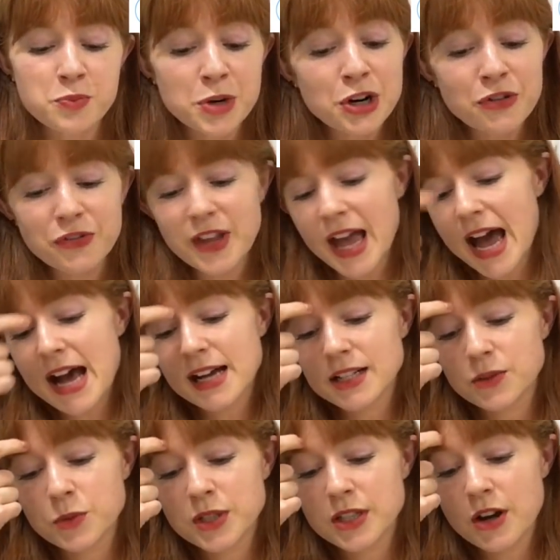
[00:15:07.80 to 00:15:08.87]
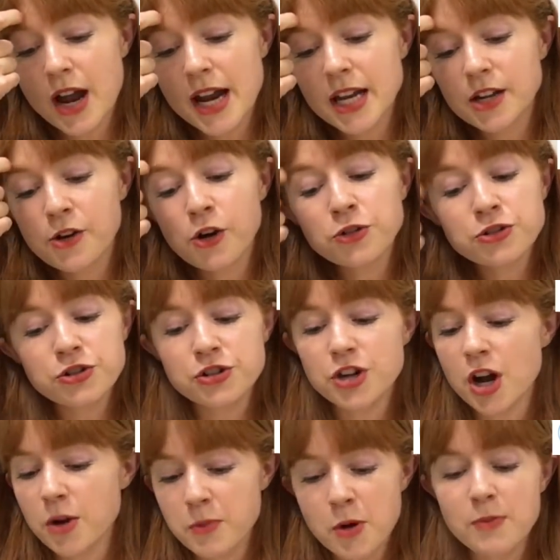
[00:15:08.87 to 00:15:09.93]
Murphy asked, was there any culture
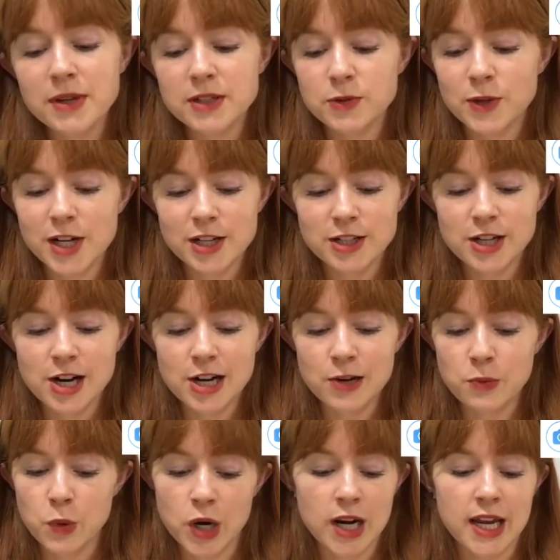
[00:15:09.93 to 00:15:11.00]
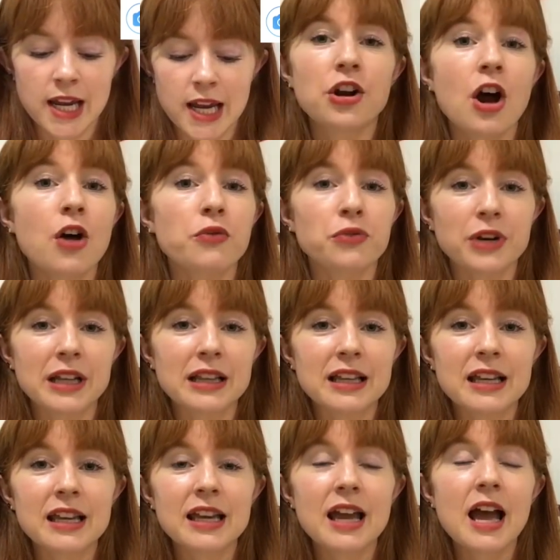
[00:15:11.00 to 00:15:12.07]
shock moments when I started working? Not
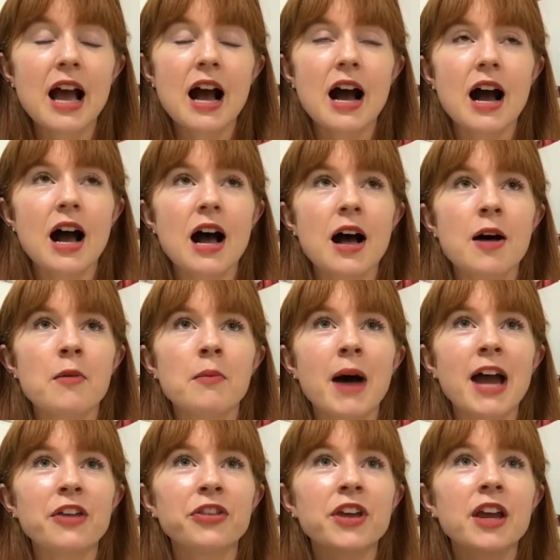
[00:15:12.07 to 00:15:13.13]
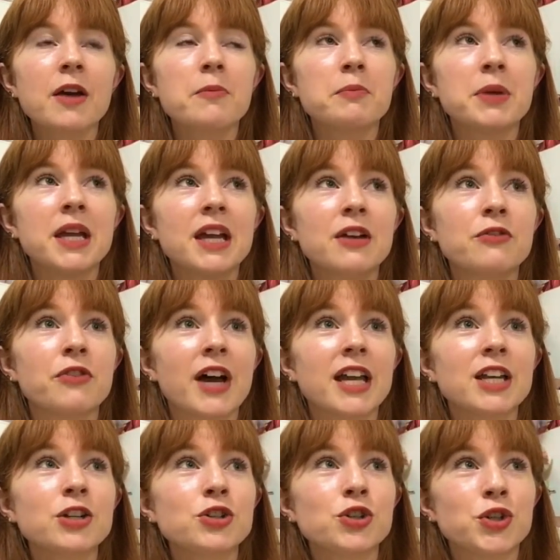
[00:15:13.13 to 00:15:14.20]
really. I think being
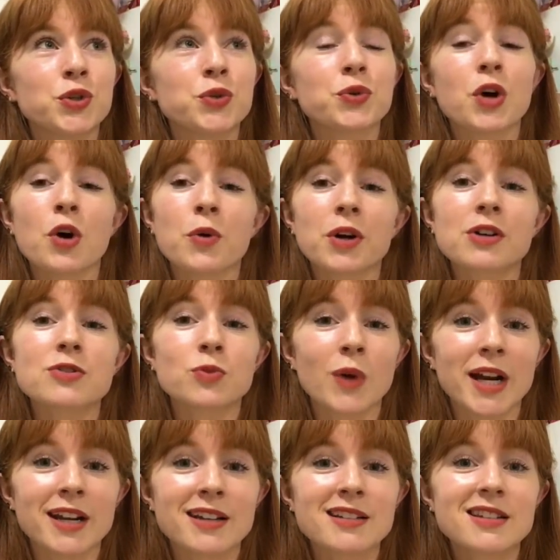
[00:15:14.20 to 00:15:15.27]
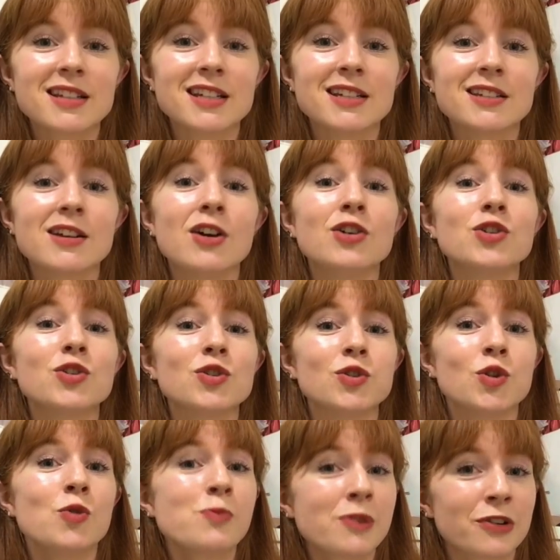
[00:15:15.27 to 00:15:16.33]
invited to coworkers' weddings is
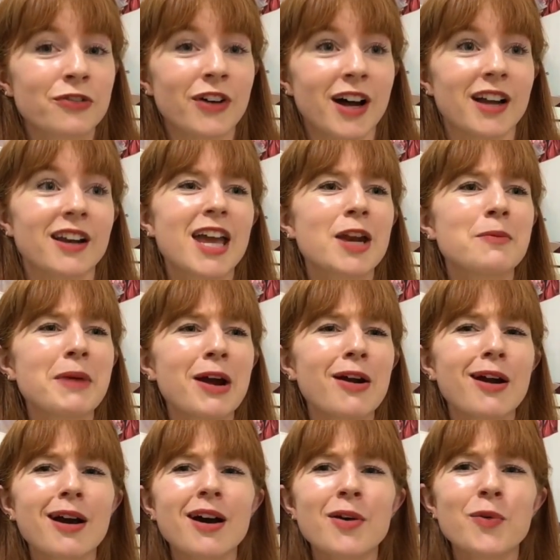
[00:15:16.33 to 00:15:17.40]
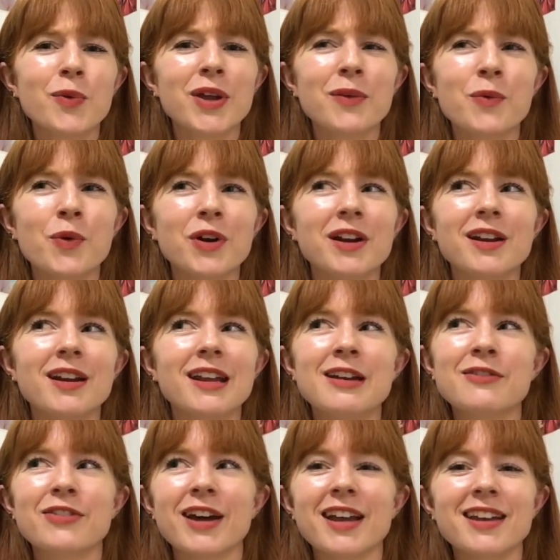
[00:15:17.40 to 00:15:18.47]
super fun. In America, we wouldn't
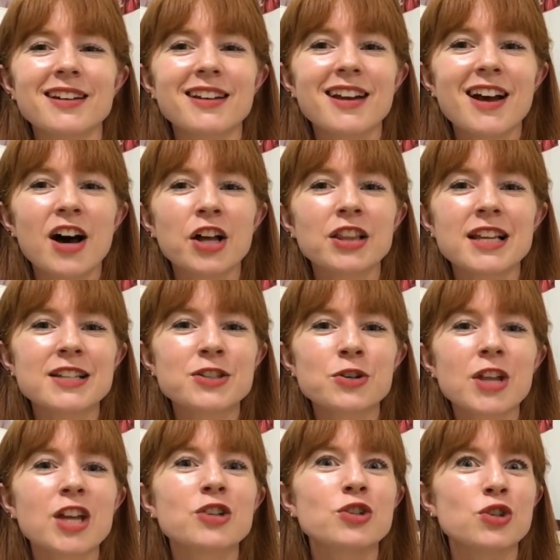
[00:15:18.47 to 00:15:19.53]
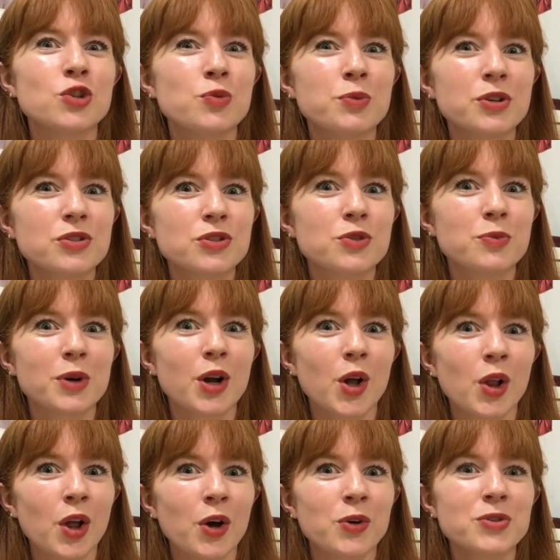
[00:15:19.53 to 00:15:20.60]
invite, unless you're like super, super
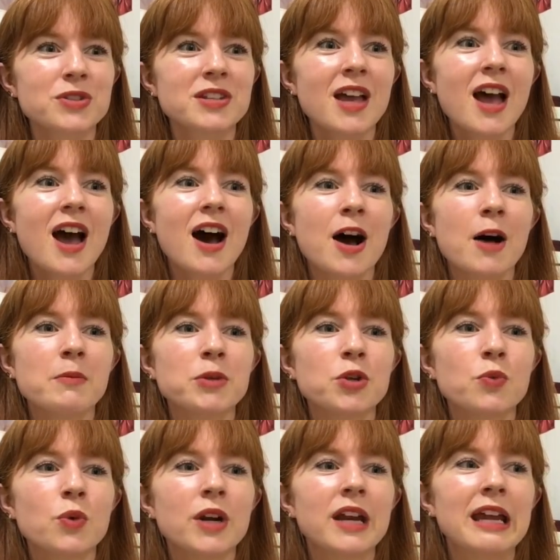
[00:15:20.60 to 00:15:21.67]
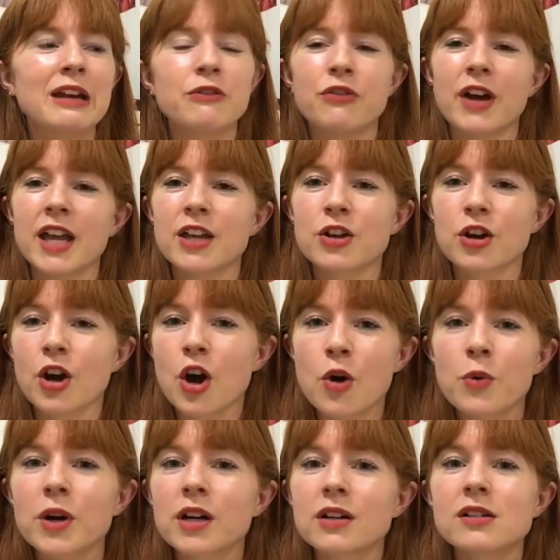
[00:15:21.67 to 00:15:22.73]
close, you wouldn't invite your
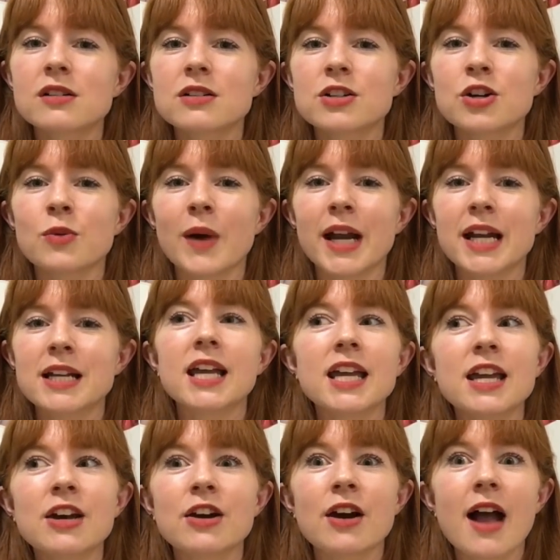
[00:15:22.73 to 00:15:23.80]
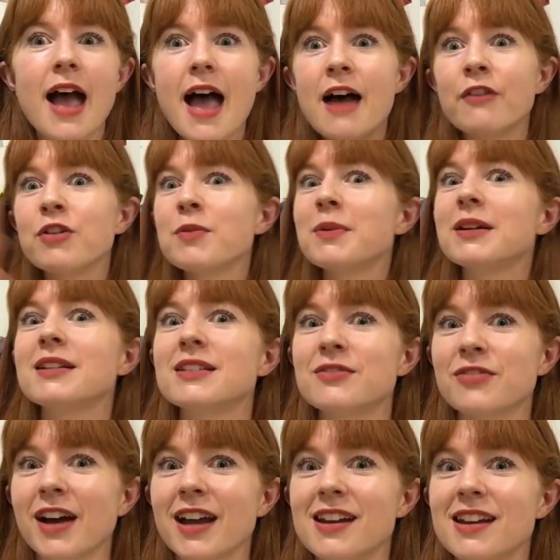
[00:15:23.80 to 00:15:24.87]
coworkers to your wedding. Here, everybody's
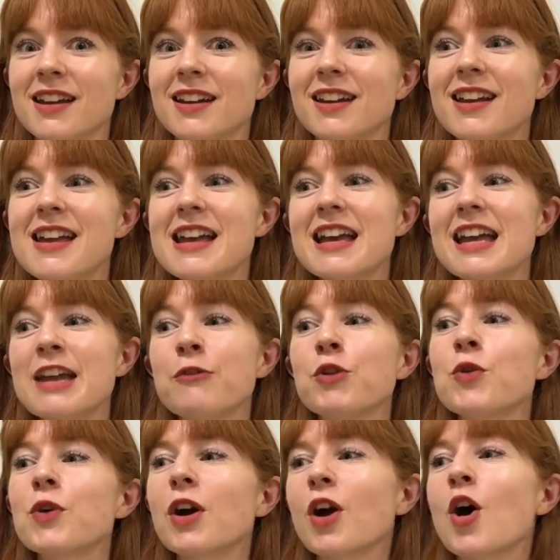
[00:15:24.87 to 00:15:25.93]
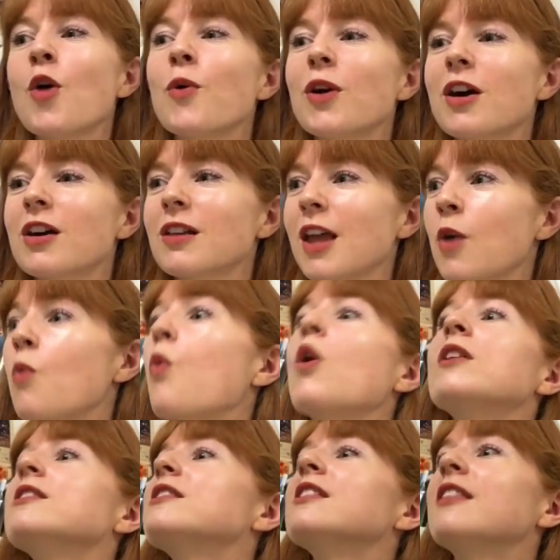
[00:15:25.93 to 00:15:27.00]
invited. If you were a coworker like
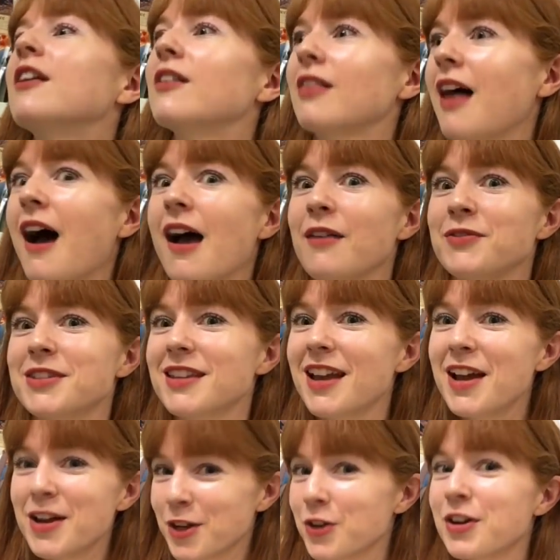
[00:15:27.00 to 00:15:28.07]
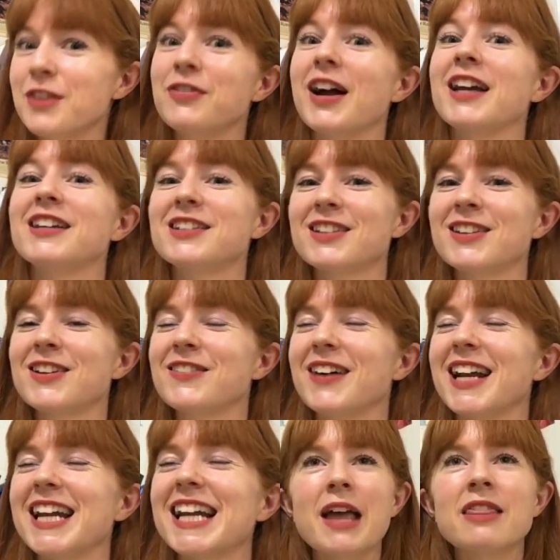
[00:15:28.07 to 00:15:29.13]
once in their lives, you're invited to their
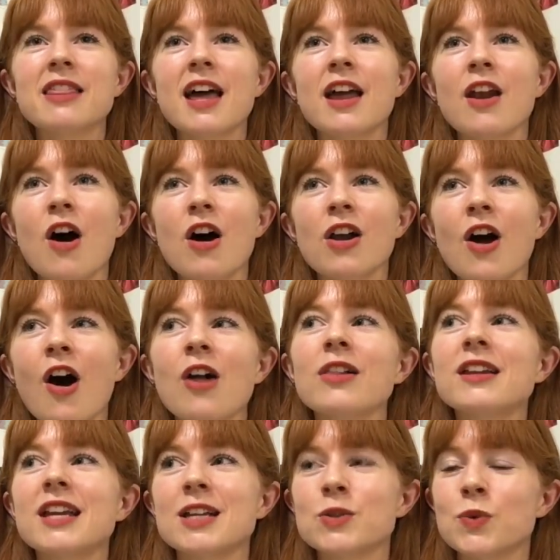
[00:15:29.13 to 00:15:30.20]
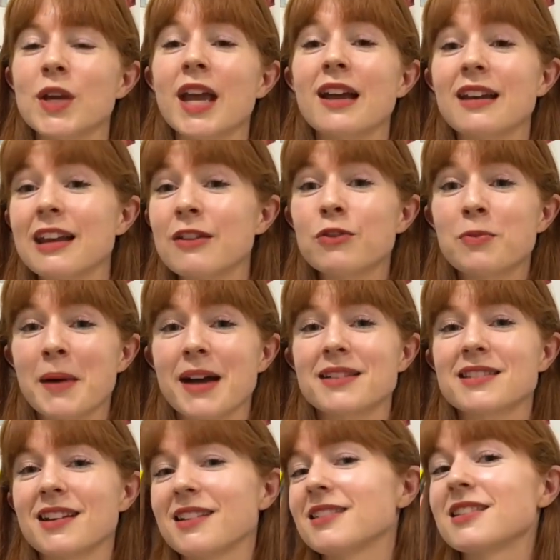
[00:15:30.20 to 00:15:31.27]
wedding. And then on holidays, we get gift
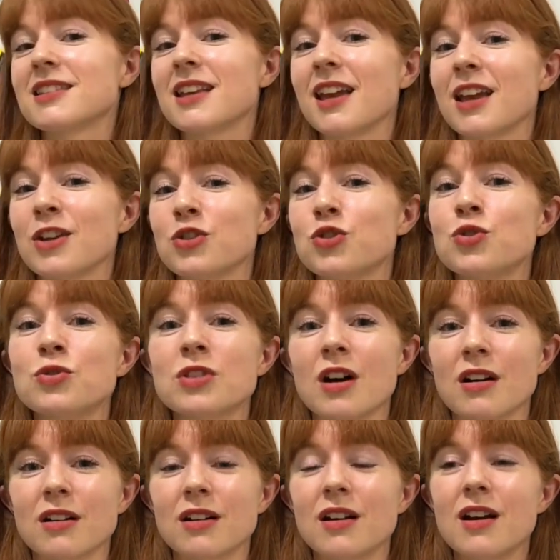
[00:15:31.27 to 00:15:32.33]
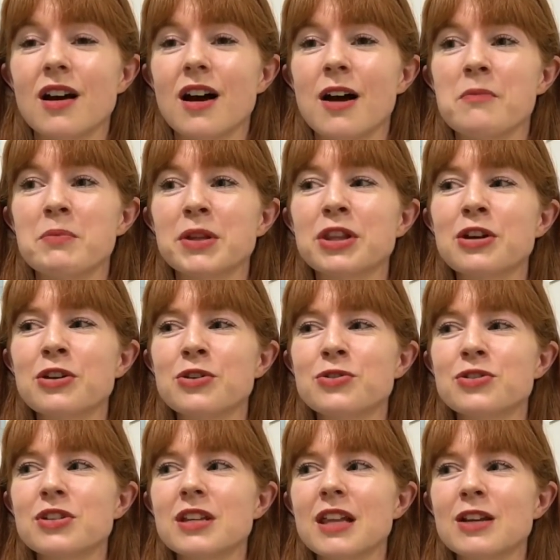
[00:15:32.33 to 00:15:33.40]
baskets, like at Chuseok. But they're
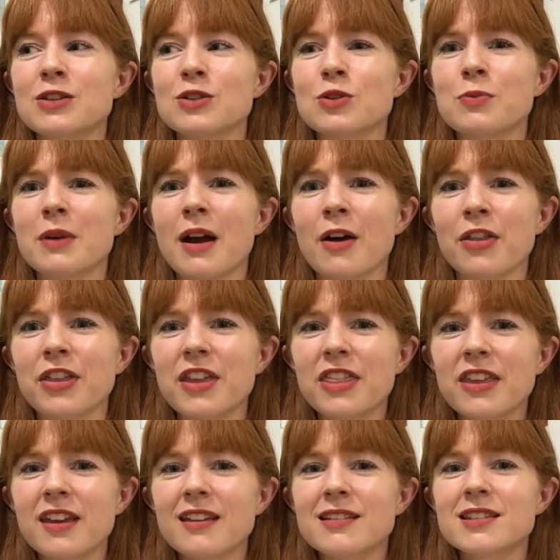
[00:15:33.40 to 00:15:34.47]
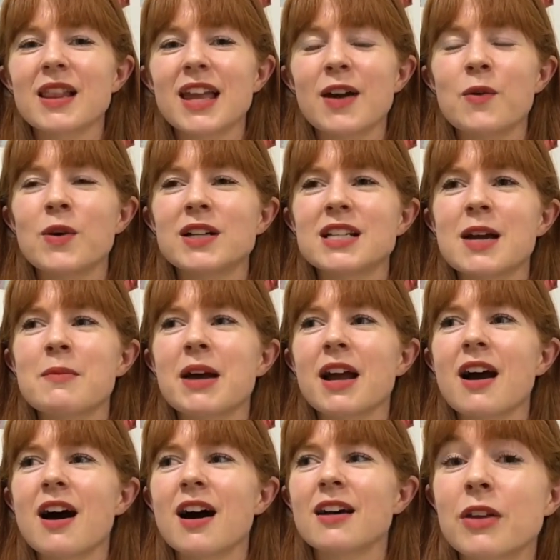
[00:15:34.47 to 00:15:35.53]
usually like super healthy things. Like one time I
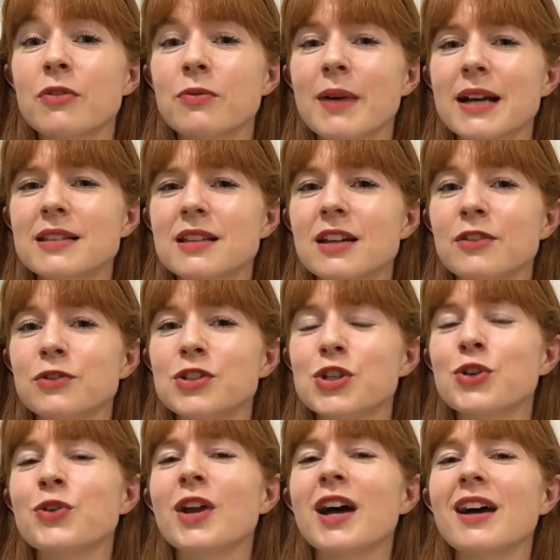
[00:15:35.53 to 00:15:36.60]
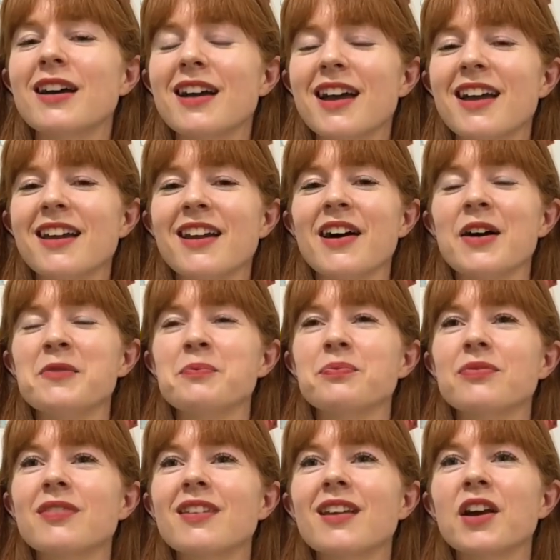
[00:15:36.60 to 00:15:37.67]
got a gift basket of tuna and
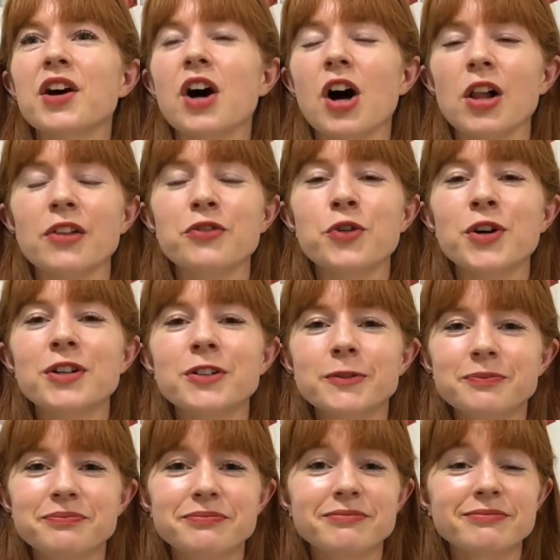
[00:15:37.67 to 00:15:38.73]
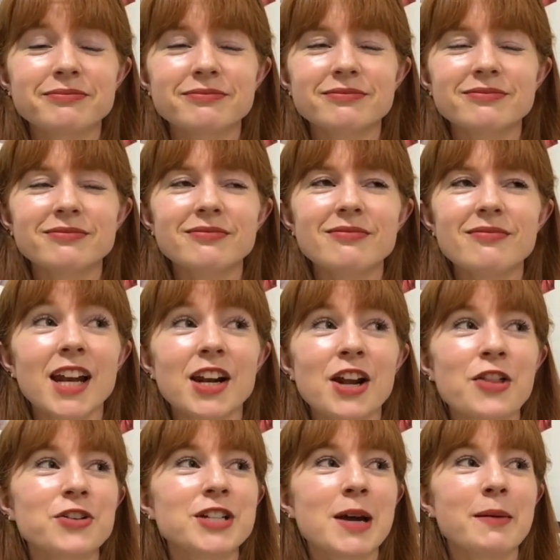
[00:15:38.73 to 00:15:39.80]
olive oil. And
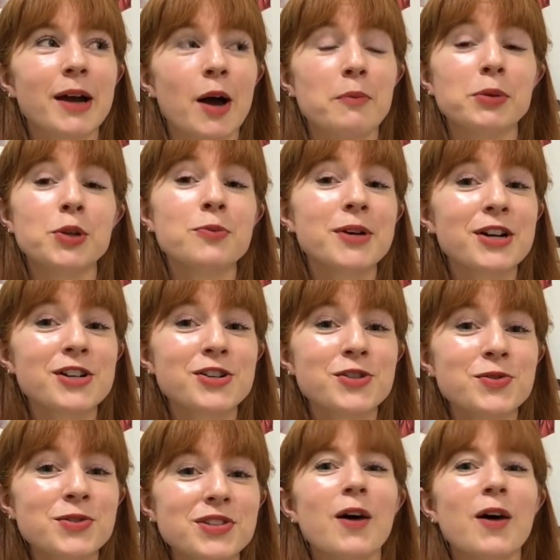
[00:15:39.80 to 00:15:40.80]
another time I got blueberry juice.